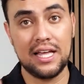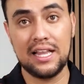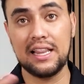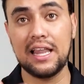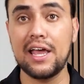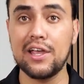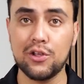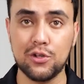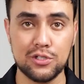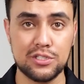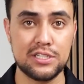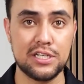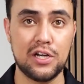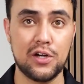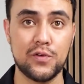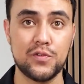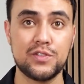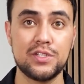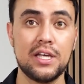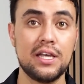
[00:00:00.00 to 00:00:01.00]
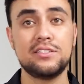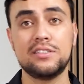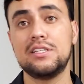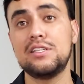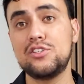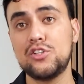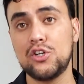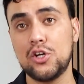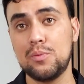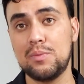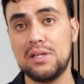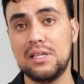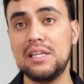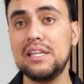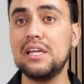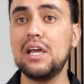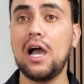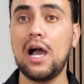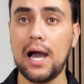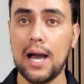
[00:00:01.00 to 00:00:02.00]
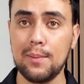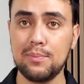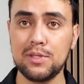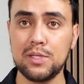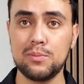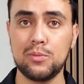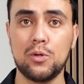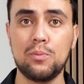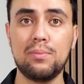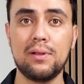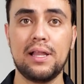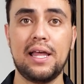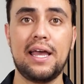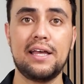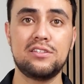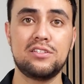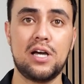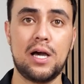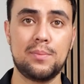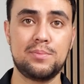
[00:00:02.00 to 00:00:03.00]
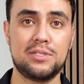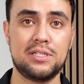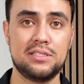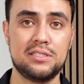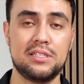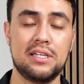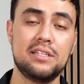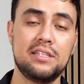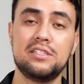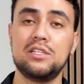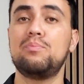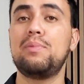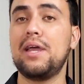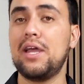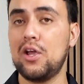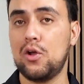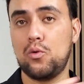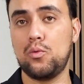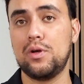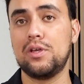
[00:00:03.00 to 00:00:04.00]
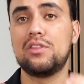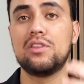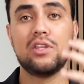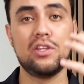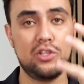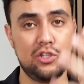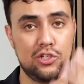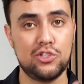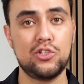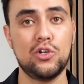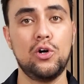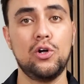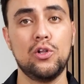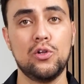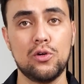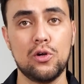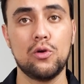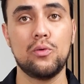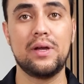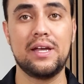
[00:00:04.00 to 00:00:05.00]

like yourselves to determine the optimal plant options to pair with the solar